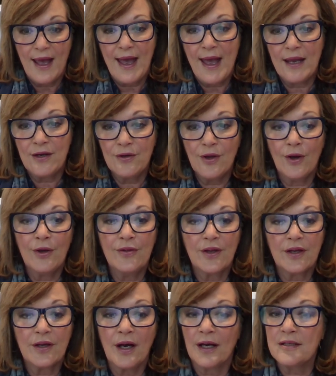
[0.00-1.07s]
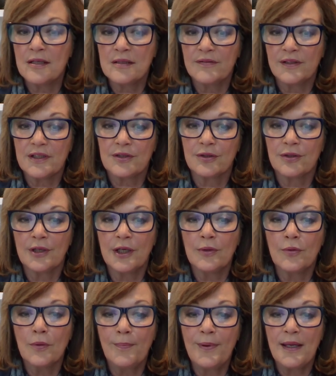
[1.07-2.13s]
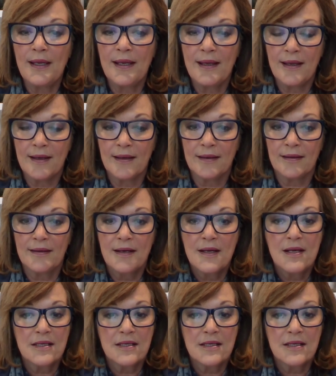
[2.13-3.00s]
and know that Guide Dogs Victoria will be here